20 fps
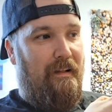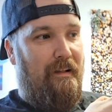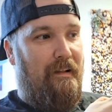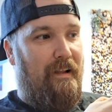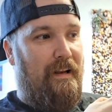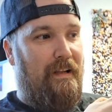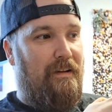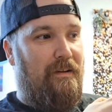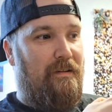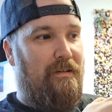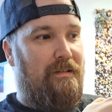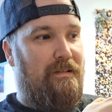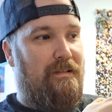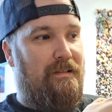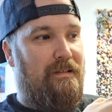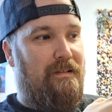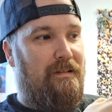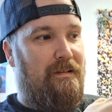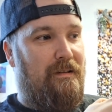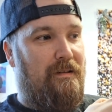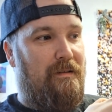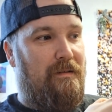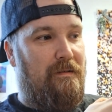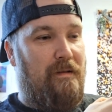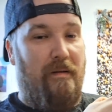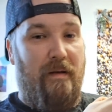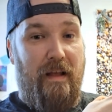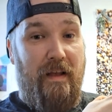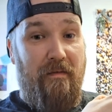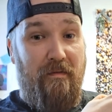And he goes,
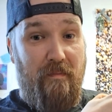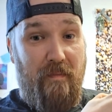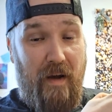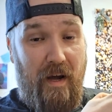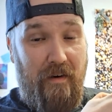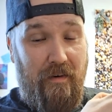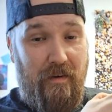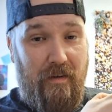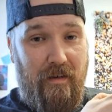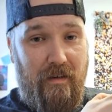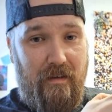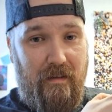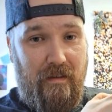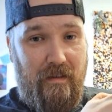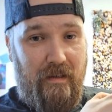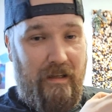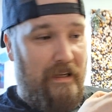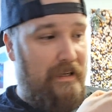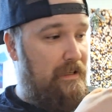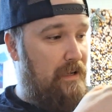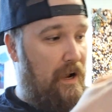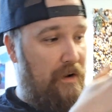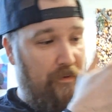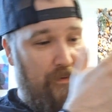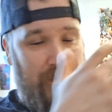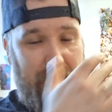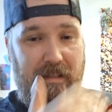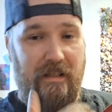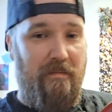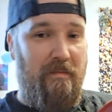"Even better. Not
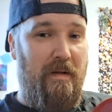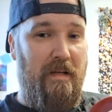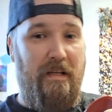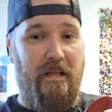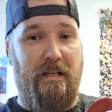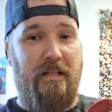only is it mint